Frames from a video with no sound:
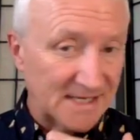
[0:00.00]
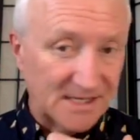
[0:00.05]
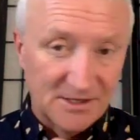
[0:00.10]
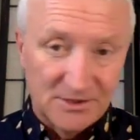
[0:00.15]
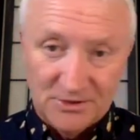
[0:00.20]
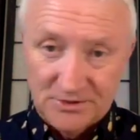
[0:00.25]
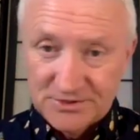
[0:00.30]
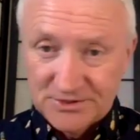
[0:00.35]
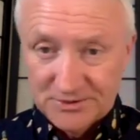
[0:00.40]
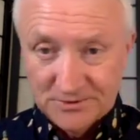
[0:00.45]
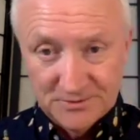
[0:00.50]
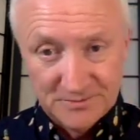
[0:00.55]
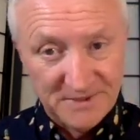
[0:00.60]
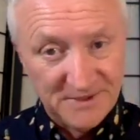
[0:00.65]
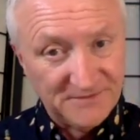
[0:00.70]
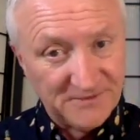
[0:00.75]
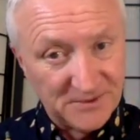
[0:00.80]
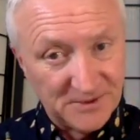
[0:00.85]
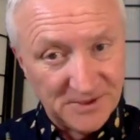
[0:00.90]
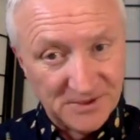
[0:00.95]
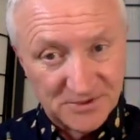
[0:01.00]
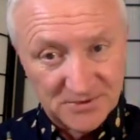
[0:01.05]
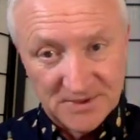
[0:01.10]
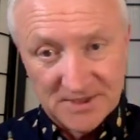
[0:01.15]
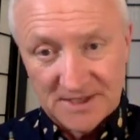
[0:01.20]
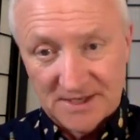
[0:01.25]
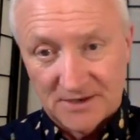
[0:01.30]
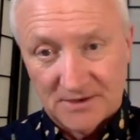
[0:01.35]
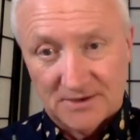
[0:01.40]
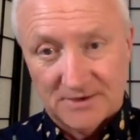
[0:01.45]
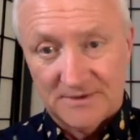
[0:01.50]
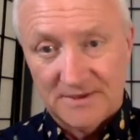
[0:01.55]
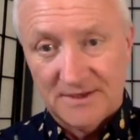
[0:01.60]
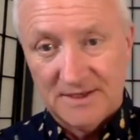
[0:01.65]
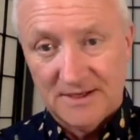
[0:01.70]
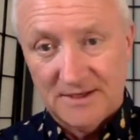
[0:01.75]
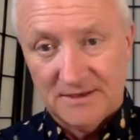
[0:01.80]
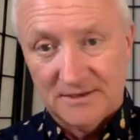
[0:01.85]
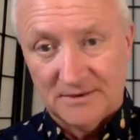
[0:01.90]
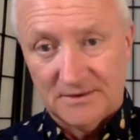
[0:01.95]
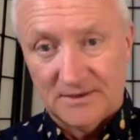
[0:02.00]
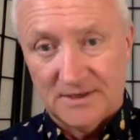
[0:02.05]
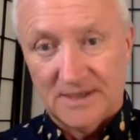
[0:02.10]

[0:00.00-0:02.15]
can also be very draining on the healer.